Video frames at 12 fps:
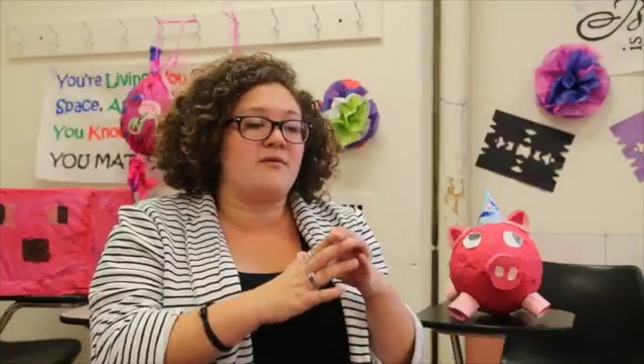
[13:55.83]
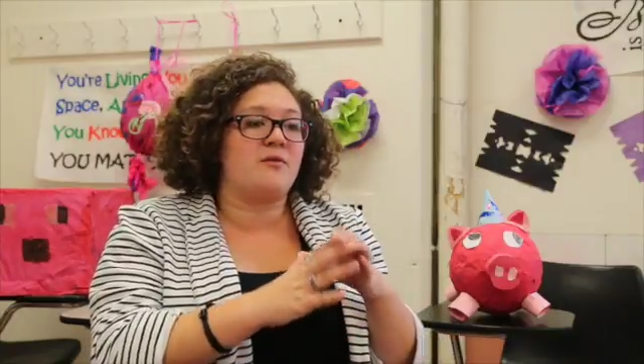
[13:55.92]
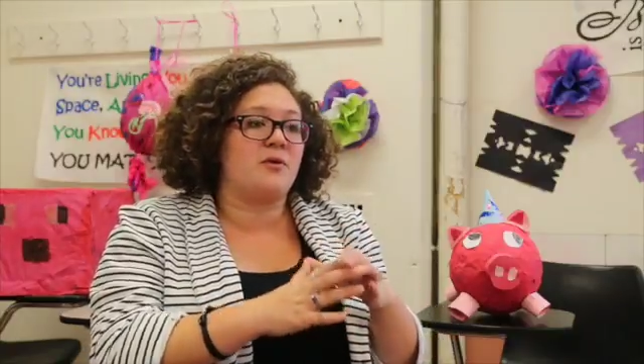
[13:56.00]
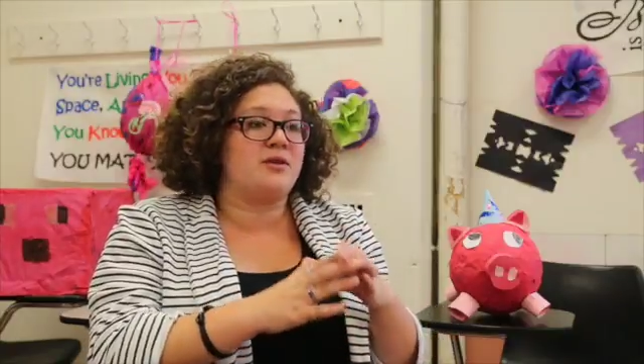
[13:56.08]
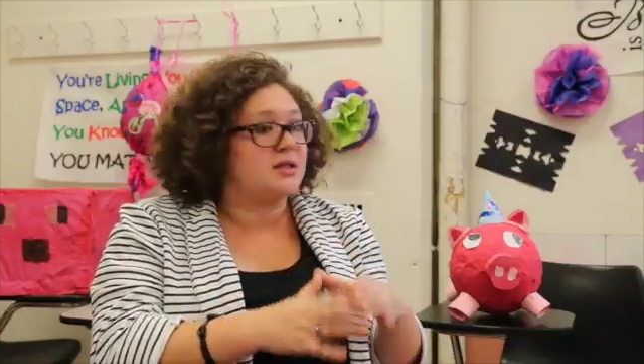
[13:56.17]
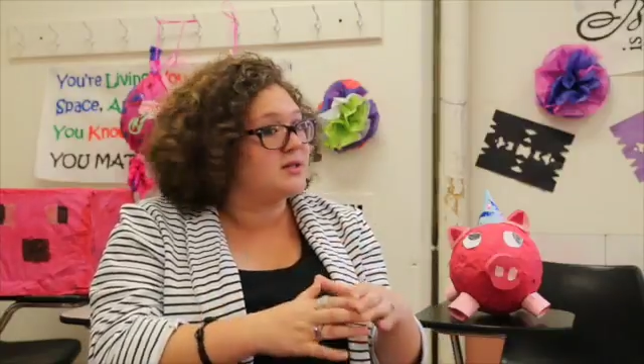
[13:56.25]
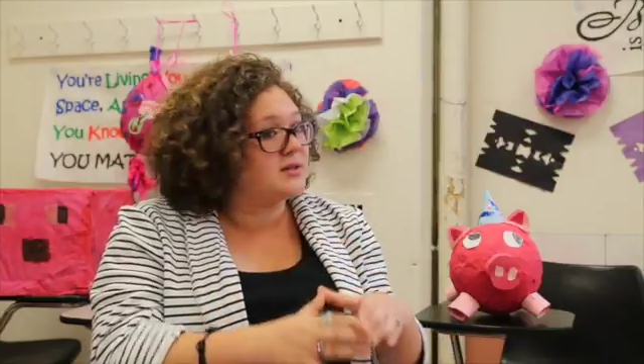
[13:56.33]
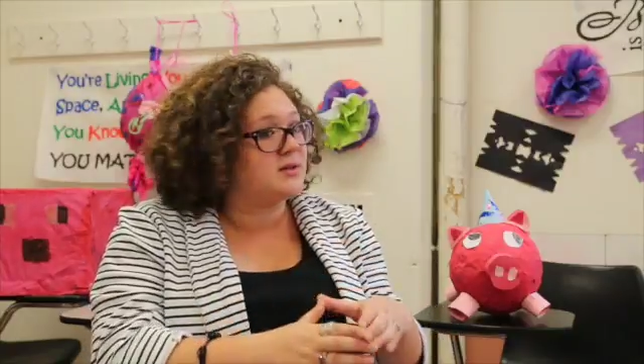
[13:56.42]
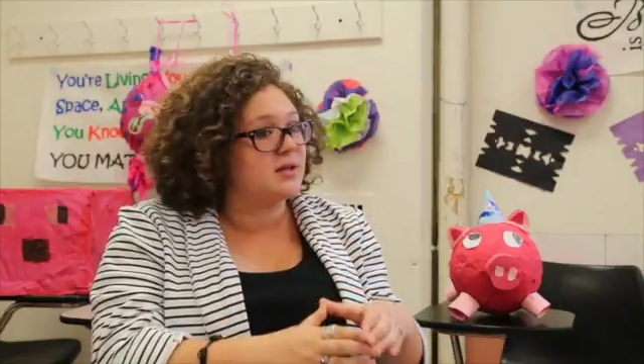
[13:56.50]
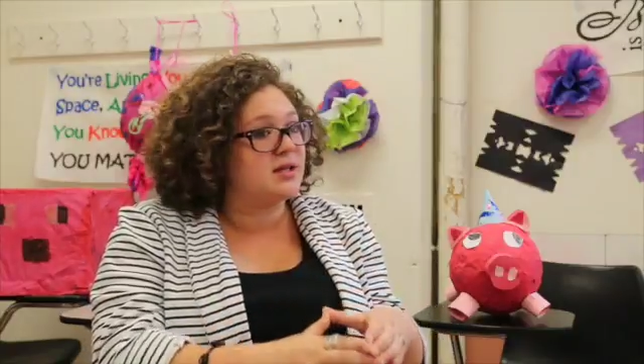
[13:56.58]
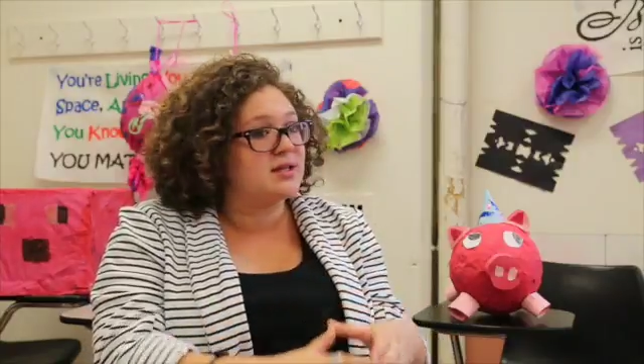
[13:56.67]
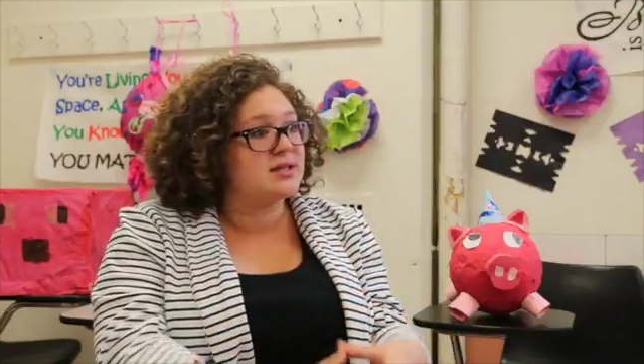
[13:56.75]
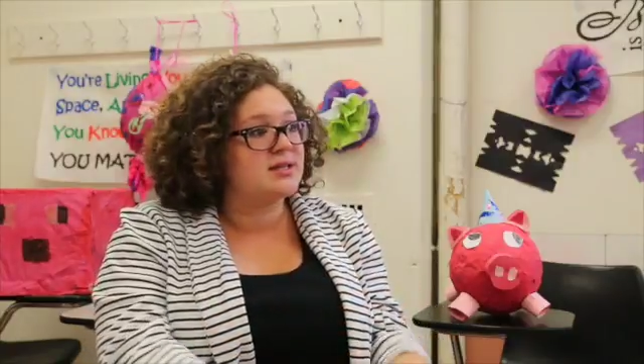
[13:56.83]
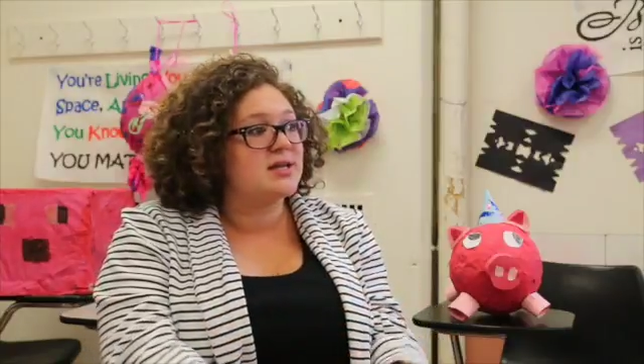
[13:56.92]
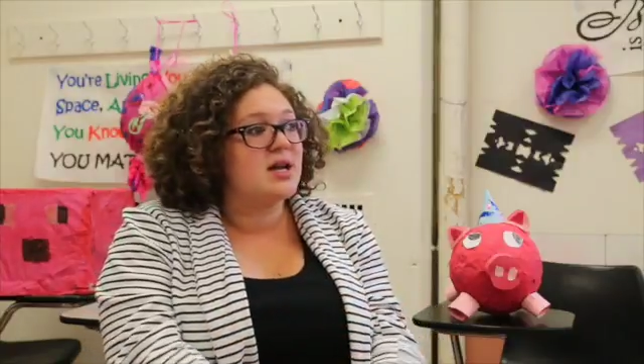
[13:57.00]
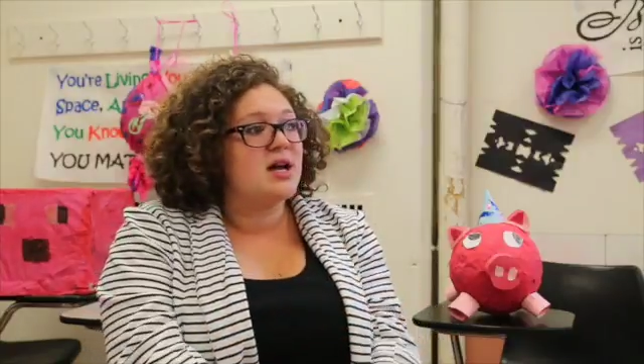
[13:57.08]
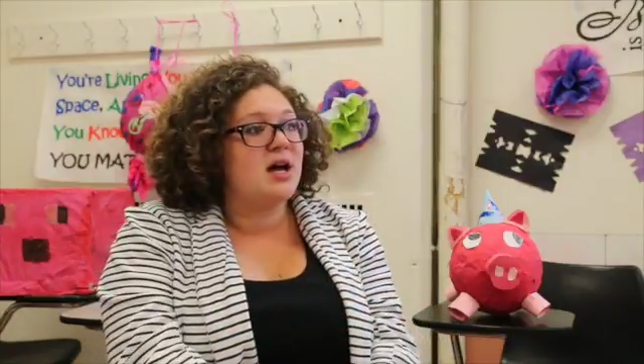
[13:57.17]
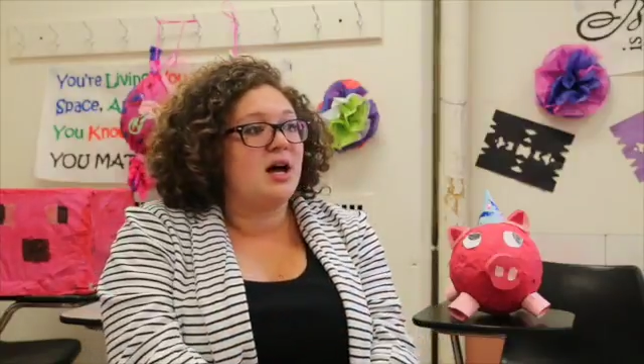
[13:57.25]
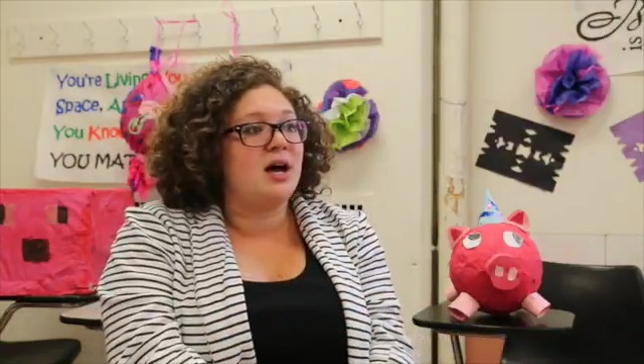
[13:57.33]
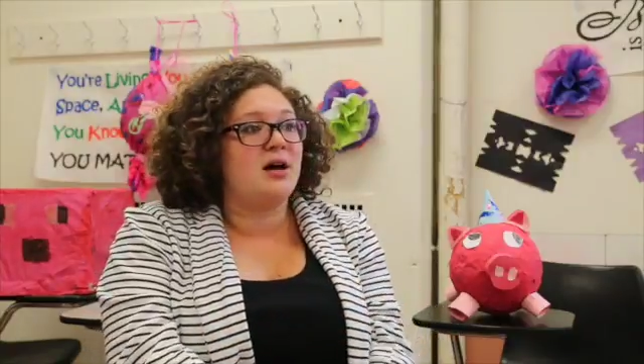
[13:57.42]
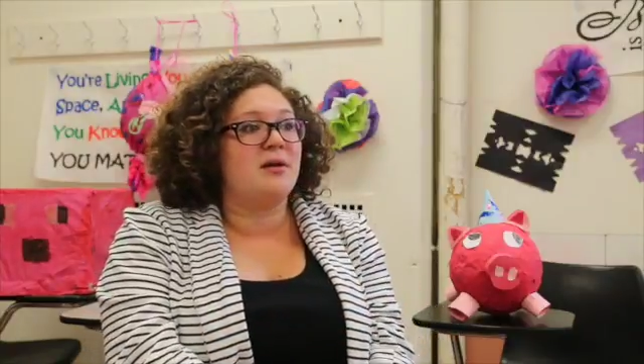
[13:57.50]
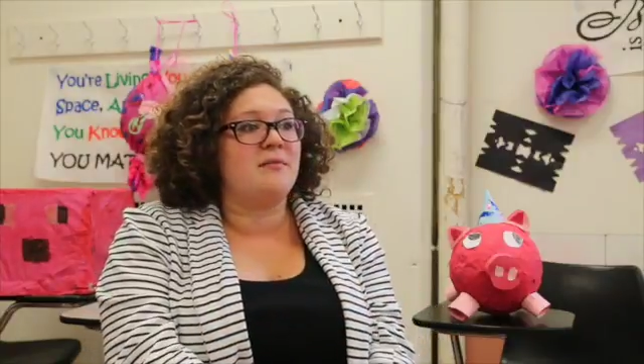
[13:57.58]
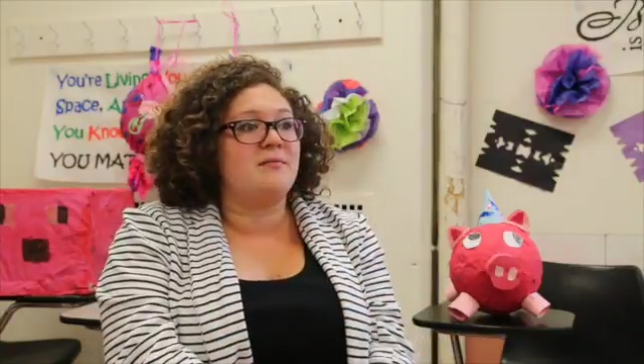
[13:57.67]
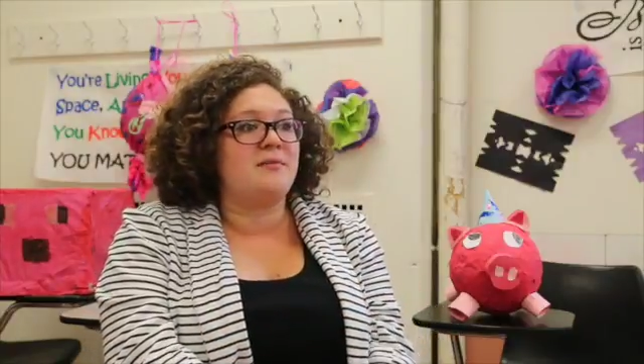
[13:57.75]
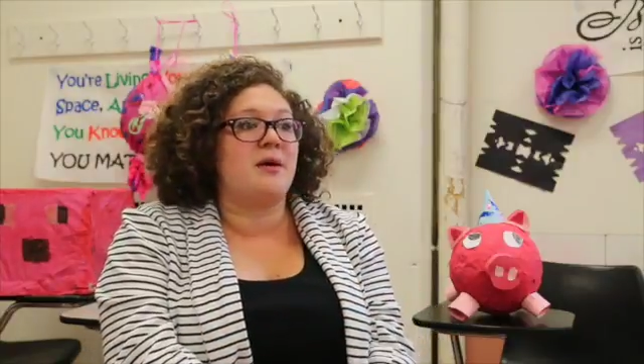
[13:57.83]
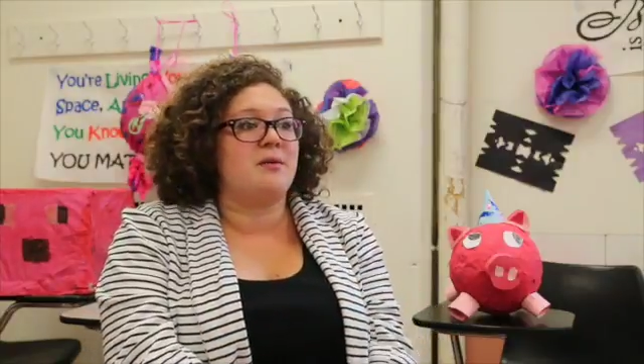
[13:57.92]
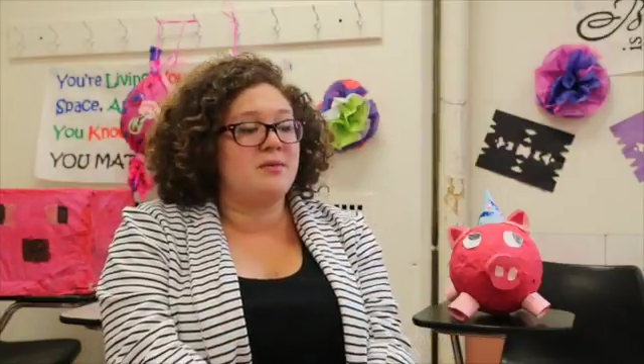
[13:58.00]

for these students, that